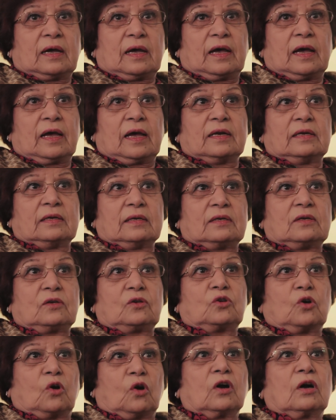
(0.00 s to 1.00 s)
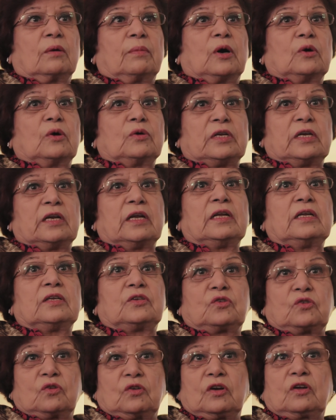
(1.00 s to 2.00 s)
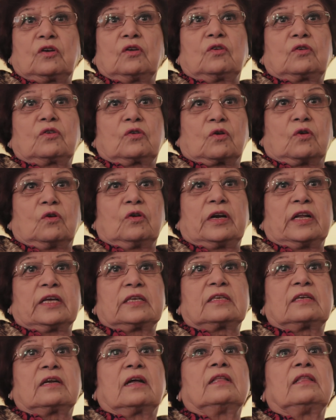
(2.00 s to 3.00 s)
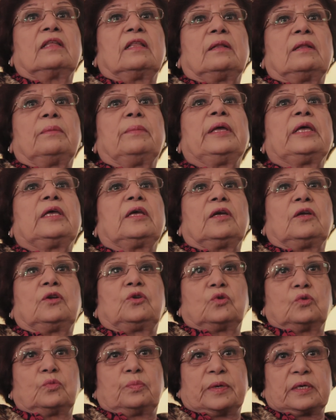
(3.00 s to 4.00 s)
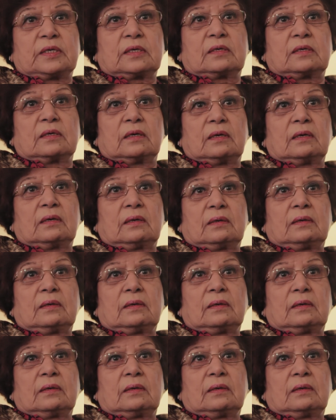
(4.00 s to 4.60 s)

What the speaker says: and talk about in a historical context rather than making it too personal.